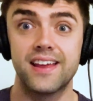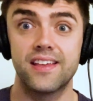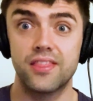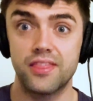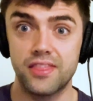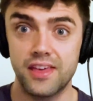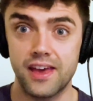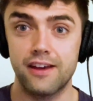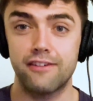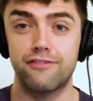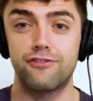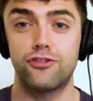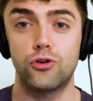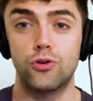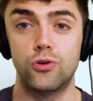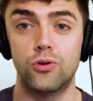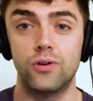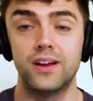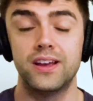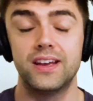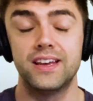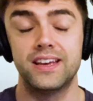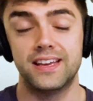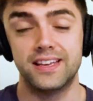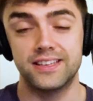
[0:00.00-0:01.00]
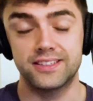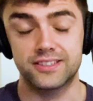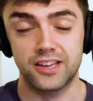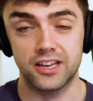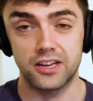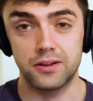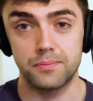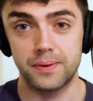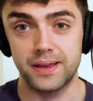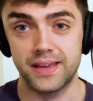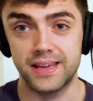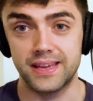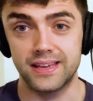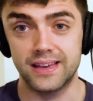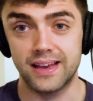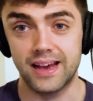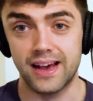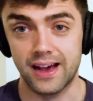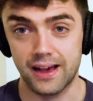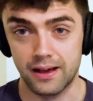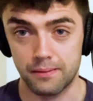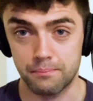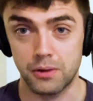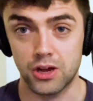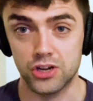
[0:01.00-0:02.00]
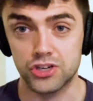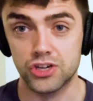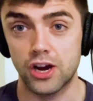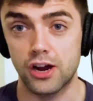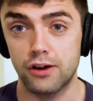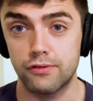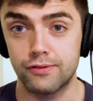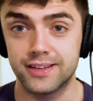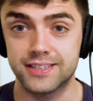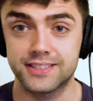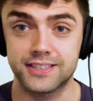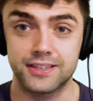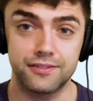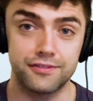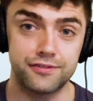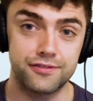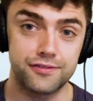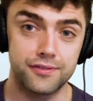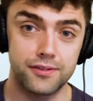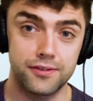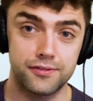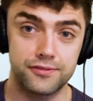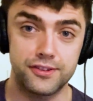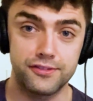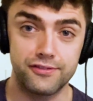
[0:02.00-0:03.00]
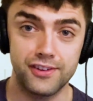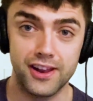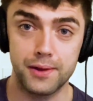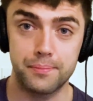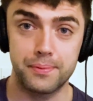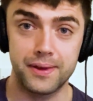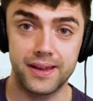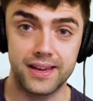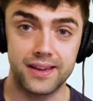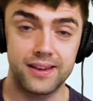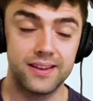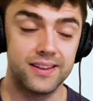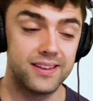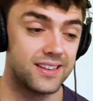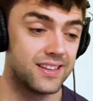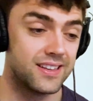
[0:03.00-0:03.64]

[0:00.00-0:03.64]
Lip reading: Therefore, it's going to be at much high risk of developing